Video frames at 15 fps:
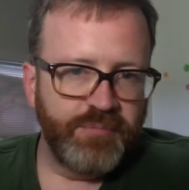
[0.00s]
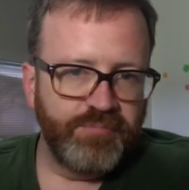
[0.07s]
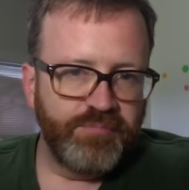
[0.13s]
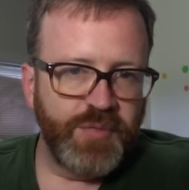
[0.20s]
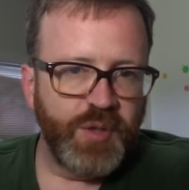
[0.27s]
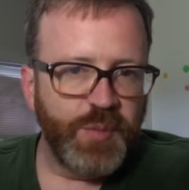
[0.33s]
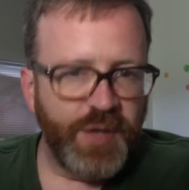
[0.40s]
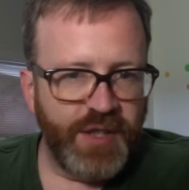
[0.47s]

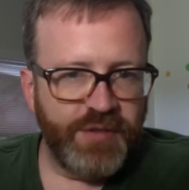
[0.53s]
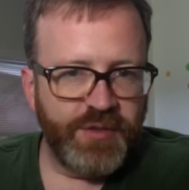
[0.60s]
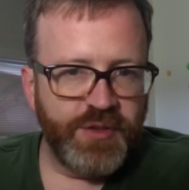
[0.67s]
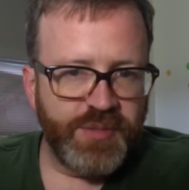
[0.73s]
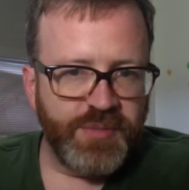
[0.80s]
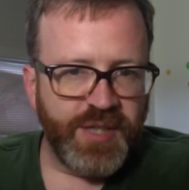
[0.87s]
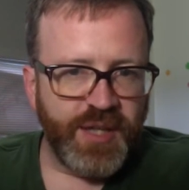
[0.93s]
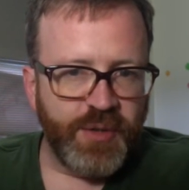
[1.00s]
You may have
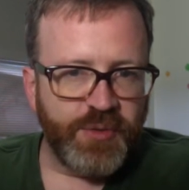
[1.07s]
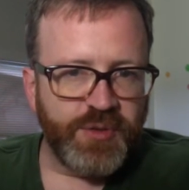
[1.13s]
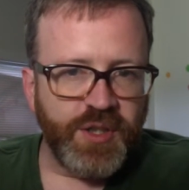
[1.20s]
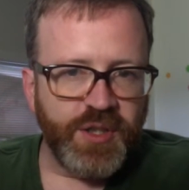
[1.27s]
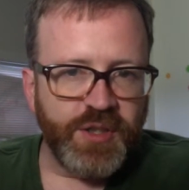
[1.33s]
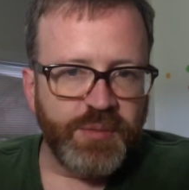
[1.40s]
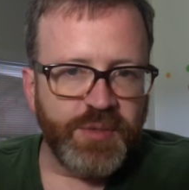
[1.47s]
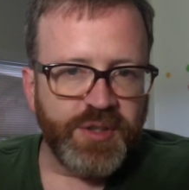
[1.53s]
heard some
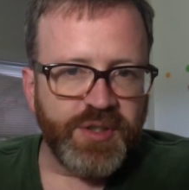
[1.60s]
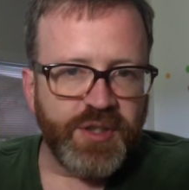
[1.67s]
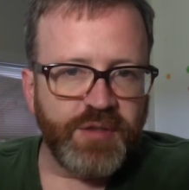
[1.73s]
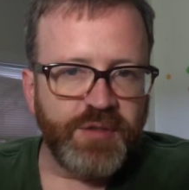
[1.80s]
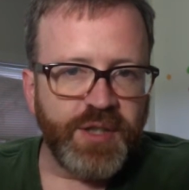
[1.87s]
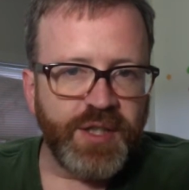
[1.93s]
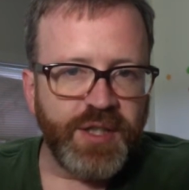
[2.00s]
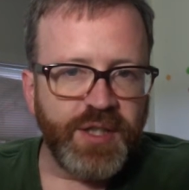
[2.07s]
counter-arguments
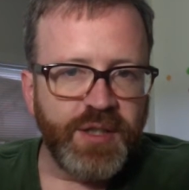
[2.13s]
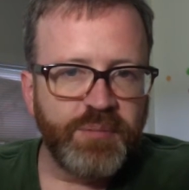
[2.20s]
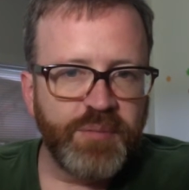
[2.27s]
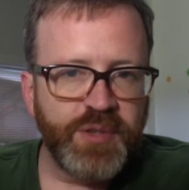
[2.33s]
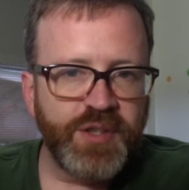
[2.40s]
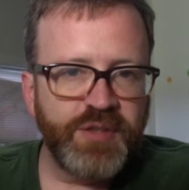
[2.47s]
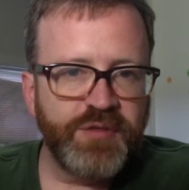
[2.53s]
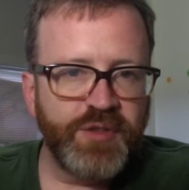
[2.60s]
already,
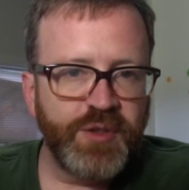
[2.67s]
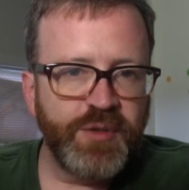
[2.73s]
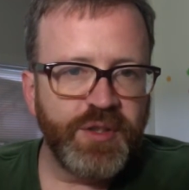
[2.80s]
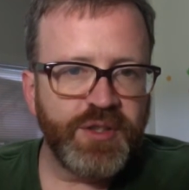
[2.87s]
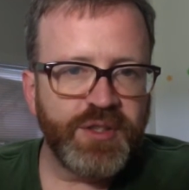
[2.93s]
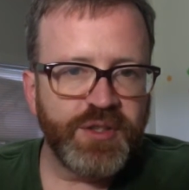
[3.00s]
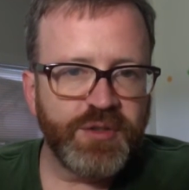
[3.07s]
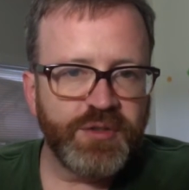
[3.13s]
but the view
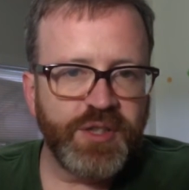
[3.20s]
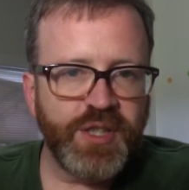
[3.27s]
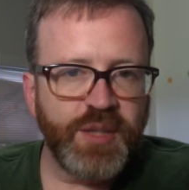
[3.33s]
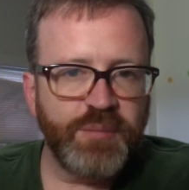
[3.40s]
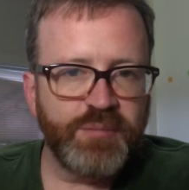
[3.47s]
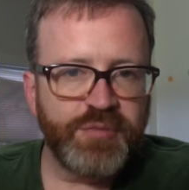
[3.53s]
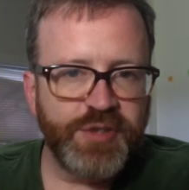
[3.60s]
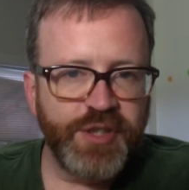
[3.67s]
that children
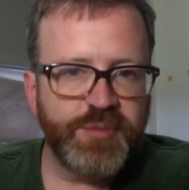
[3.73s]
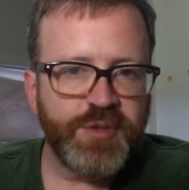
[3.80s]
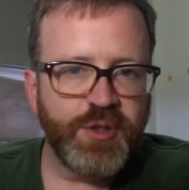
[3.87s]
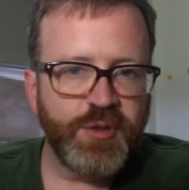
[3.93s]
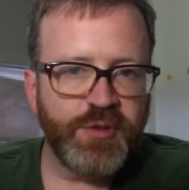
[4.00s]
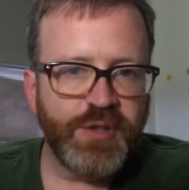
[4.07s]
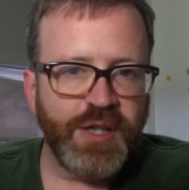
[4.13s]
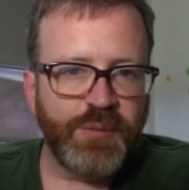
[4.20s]
come
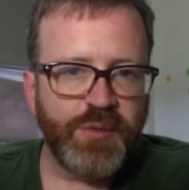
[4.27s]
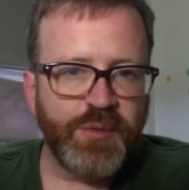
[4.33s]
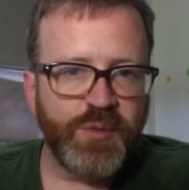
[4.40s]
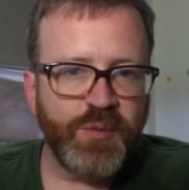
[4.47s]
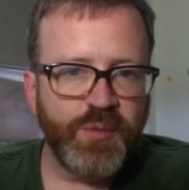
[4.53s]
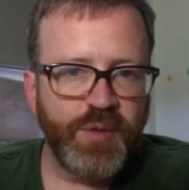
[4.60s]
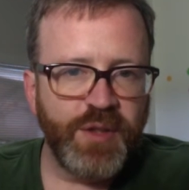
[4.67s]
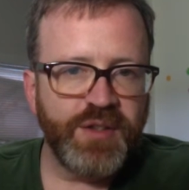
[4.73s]
pre-programmed
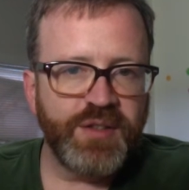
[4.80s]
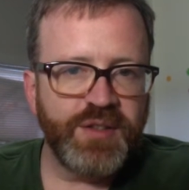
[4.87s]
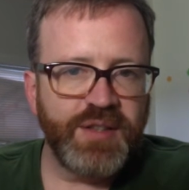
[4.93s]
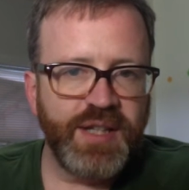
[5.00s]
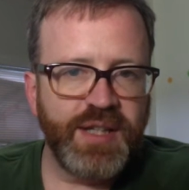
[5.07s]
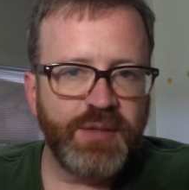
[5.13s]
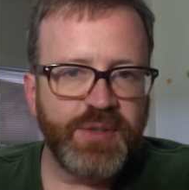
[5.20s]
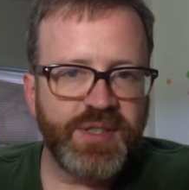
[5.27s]
with a
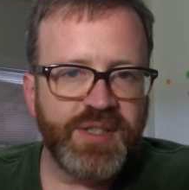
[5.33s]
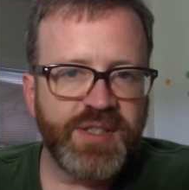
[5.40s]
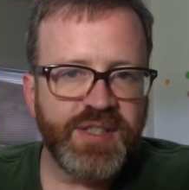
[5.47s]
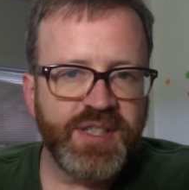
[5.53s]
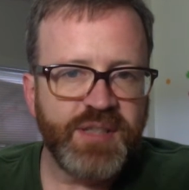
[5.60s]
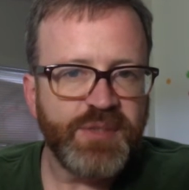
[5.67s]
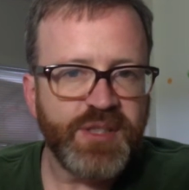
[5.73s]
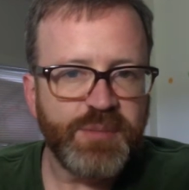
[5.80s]
language
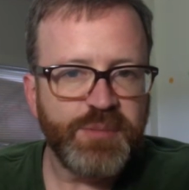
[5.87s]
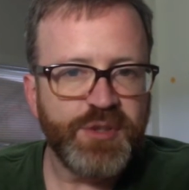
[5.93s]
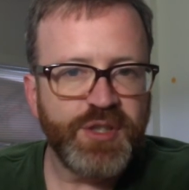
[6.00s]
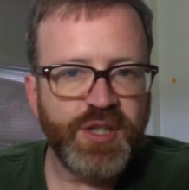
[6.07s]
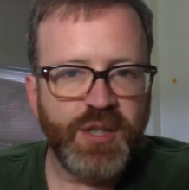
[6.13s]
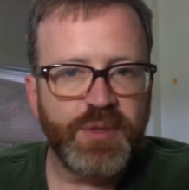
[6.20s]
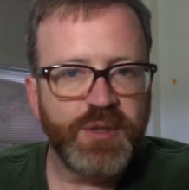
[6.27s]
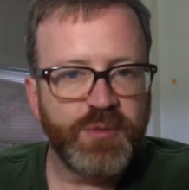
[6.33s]
system is a
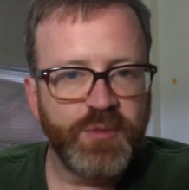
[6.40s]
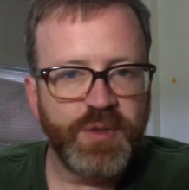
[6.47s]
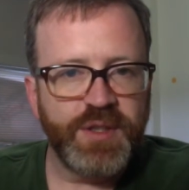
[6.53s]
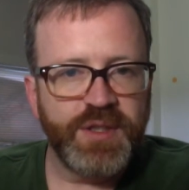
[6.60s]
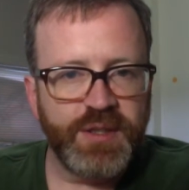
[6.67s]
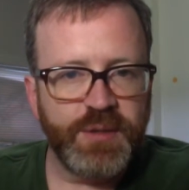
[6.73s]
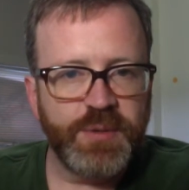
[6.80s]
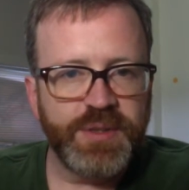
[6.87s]
predominant one
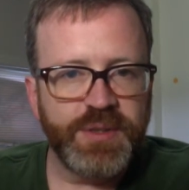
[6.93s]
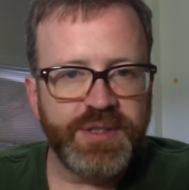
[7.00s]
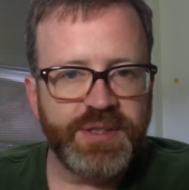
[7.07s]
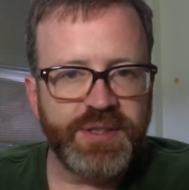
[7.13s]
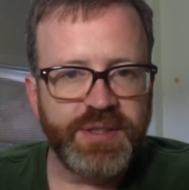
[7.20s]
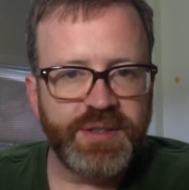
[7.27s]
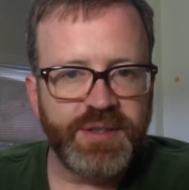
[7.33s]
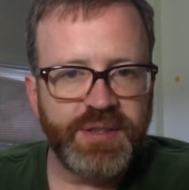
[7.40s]
in
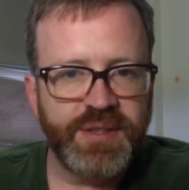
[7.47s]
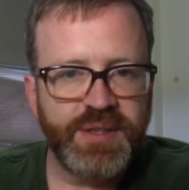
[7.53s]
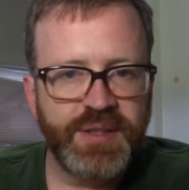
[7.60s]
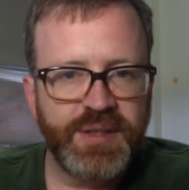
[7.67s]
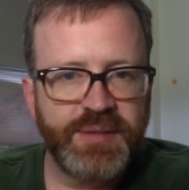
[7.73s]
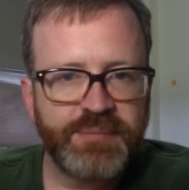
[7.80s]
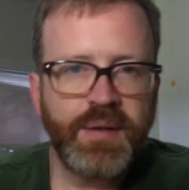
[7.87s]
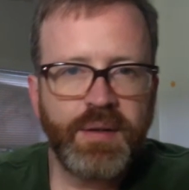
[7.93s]
linguistics.
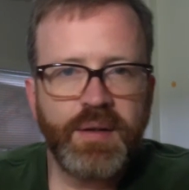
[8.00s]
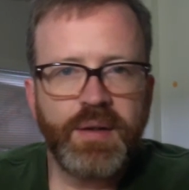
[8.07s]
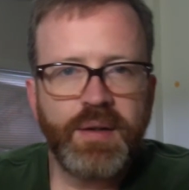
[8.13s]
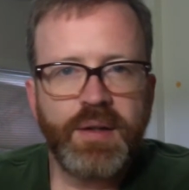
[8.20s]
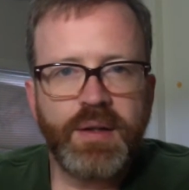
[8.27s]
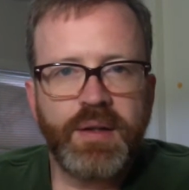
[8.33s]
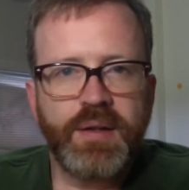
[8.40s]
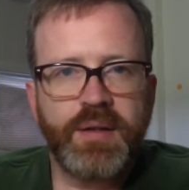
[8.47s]

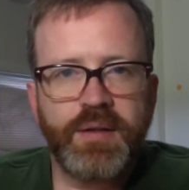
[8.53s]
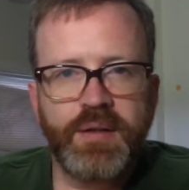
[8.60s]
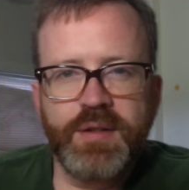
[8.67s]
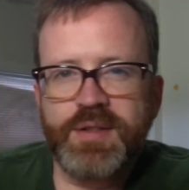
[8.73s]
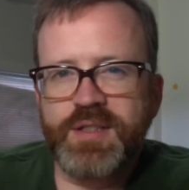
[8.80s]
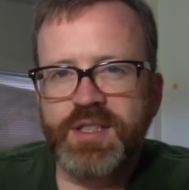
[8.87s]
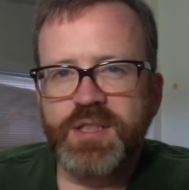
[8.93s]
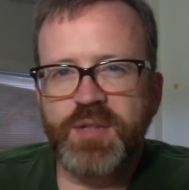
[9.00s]

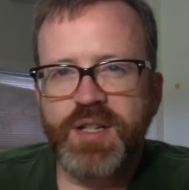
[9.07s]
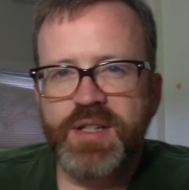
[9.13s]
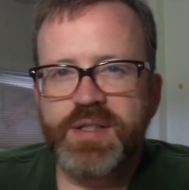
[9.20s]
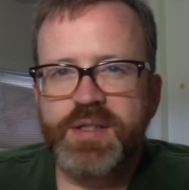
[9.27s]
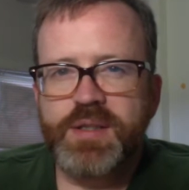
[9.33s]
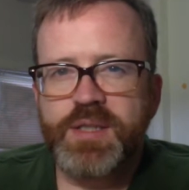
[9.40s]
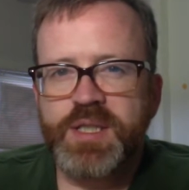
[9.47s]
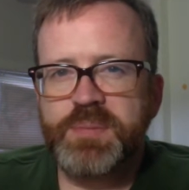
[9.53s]
This
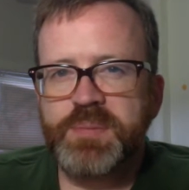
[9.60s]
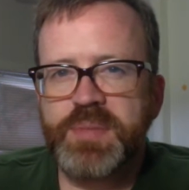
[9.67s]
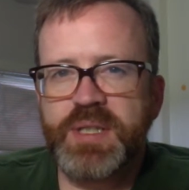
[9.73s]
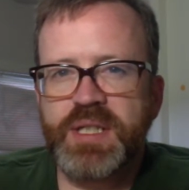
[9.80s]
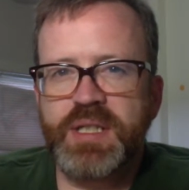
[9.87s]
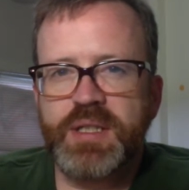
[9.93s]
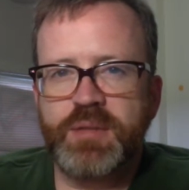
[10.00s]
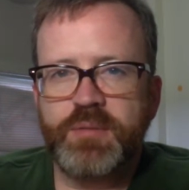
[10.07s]
explains the
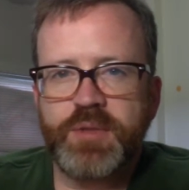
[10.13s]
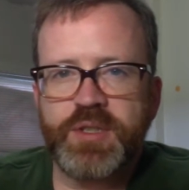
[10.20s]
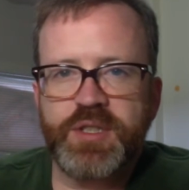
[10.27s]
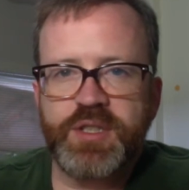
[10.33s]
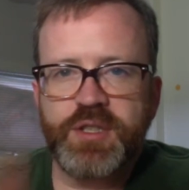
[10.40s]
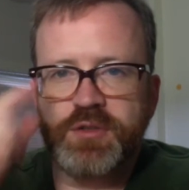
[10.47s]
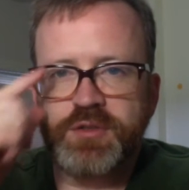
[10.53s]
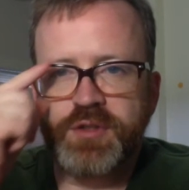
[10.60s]
speed in
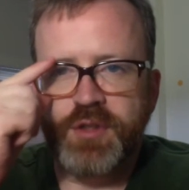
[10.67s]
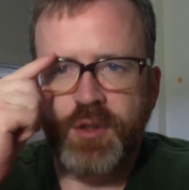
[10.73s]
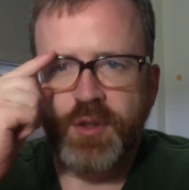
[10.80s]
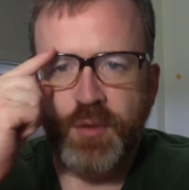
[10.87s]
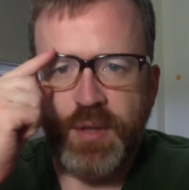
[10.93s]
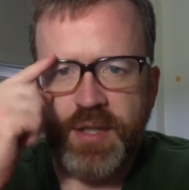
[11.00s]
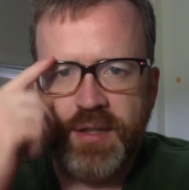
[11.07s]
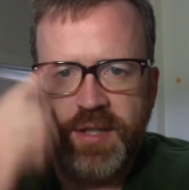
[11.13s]
which children
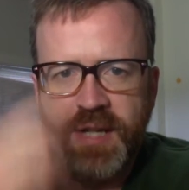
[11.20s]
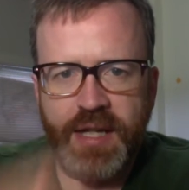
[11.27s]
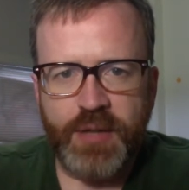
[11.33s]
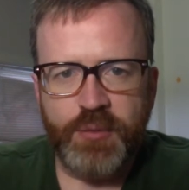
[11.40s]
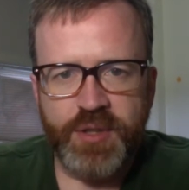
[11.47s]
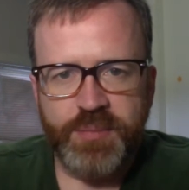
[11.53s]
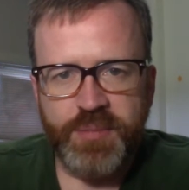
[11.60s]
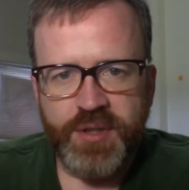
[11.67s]
acquire
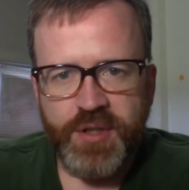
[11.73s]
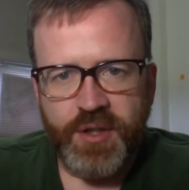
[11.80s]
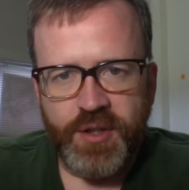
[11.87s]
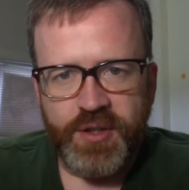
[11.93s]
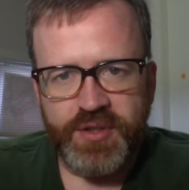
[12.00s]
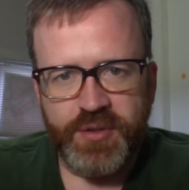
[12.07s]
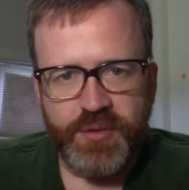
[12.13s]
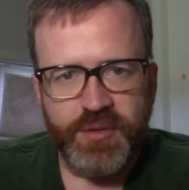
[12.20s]
language, but
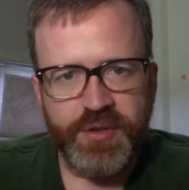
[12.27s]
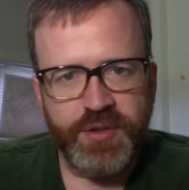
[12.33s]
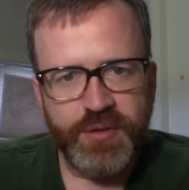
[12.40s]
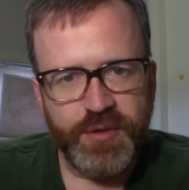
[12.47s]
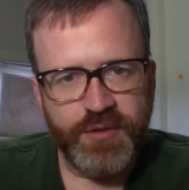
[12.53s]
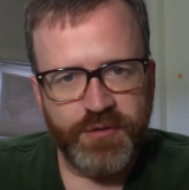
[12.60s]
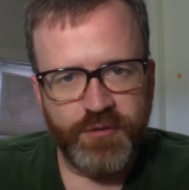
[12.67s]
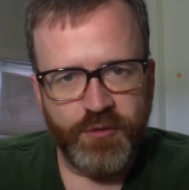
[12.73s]
also the
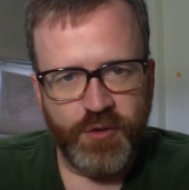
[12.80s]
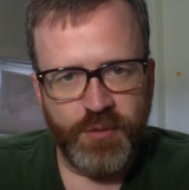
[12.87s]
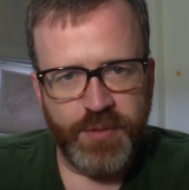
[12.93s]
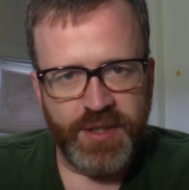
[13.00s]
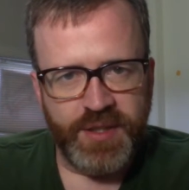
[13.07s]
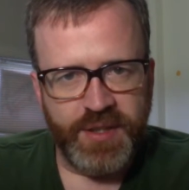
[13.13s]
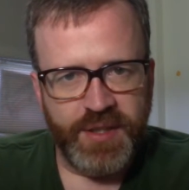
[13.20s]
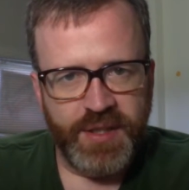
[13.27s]

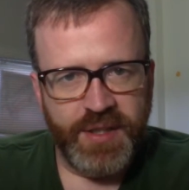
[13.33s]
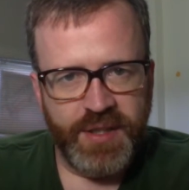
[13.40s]
uniformity